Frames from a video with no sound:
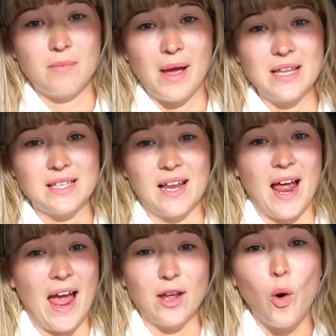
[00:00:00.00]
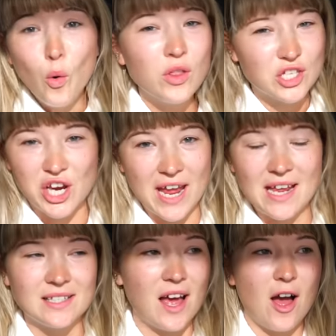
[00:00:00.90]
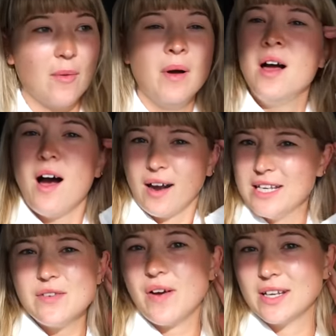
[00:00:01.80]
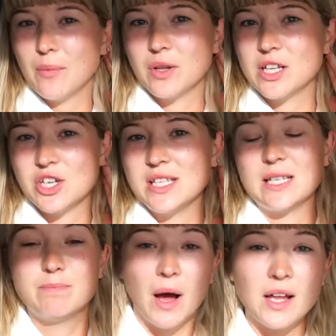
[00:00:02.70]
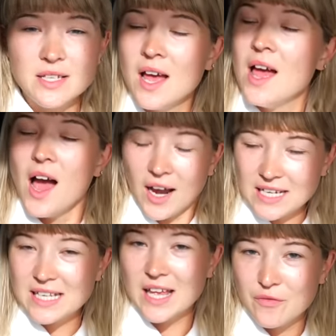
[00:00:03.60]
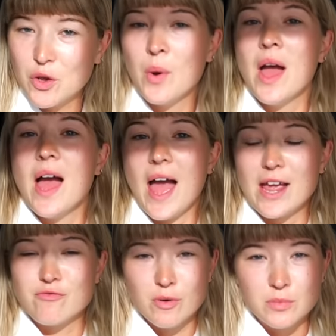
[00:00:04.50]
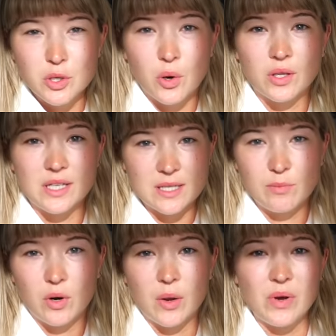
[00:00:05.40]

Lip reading: Amazing. Ate all the cheese. I need to find out what that cheese is, but I need to give you a room tour this morning.